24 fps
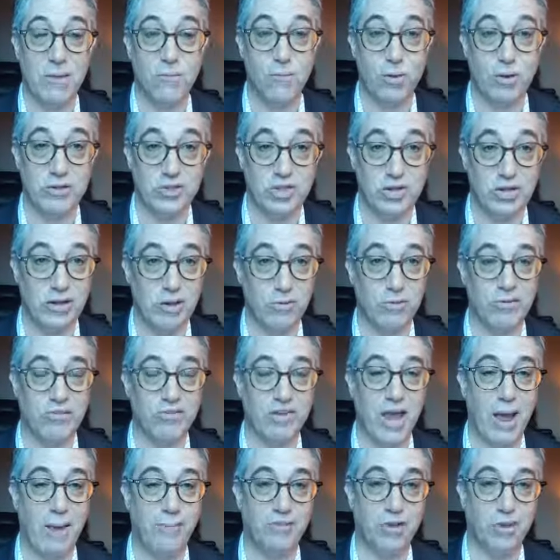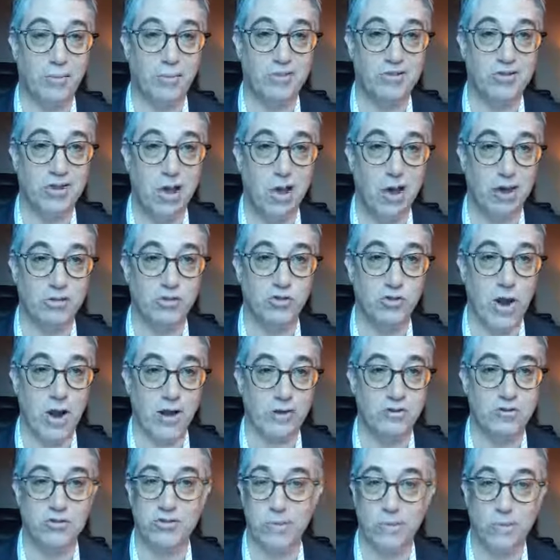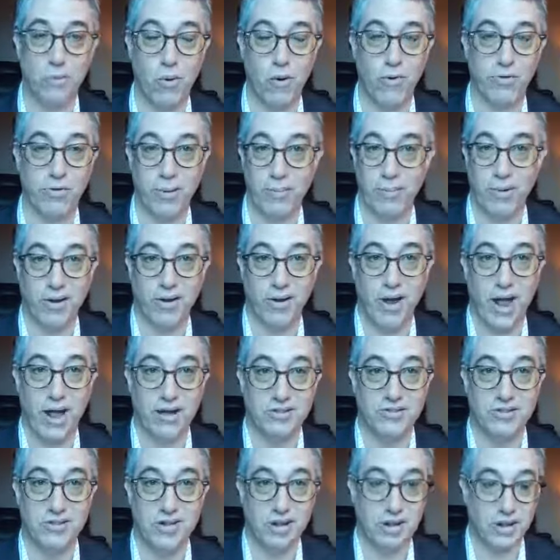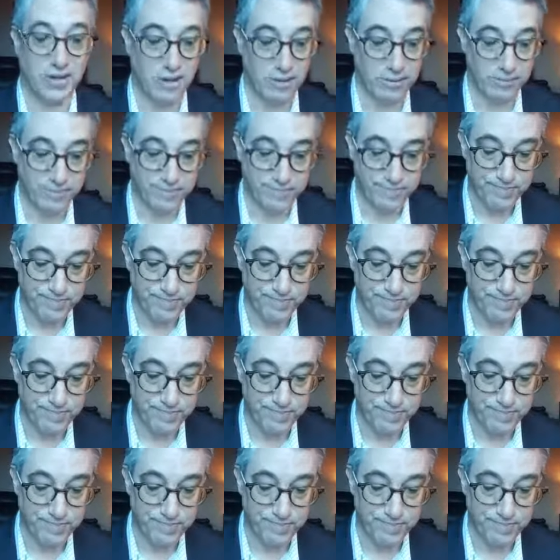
What she did was kept them as contractors and brought them in as needed.